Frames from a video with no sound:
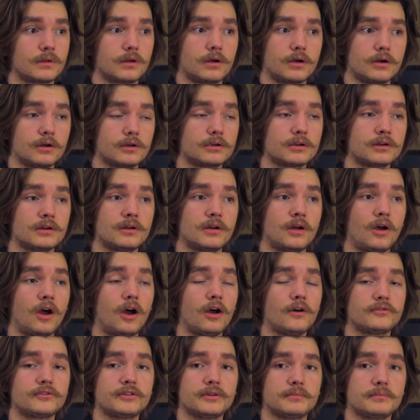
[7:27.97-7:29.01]
aren't going to
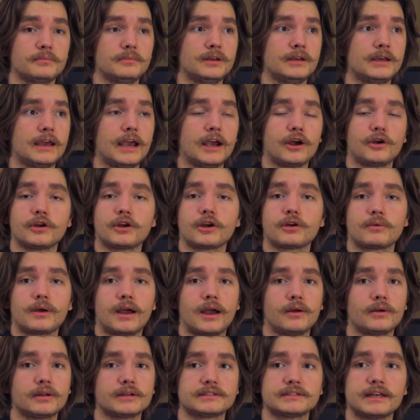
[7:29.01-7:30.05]
often be carrying
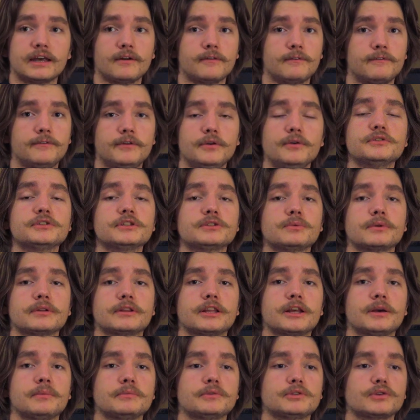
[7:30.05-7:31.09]
around a set of fuses with
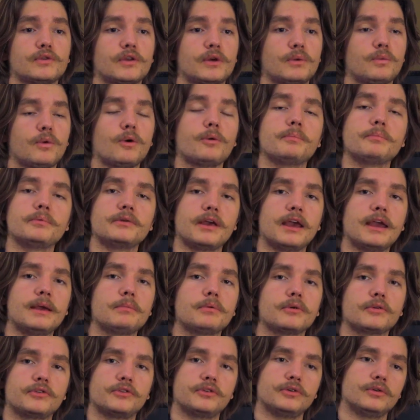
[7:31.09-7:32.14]
them, so they won't be
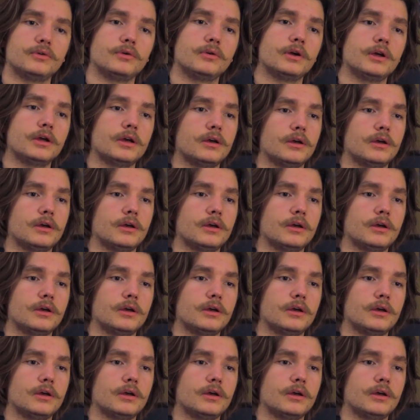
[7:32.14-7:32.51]
able to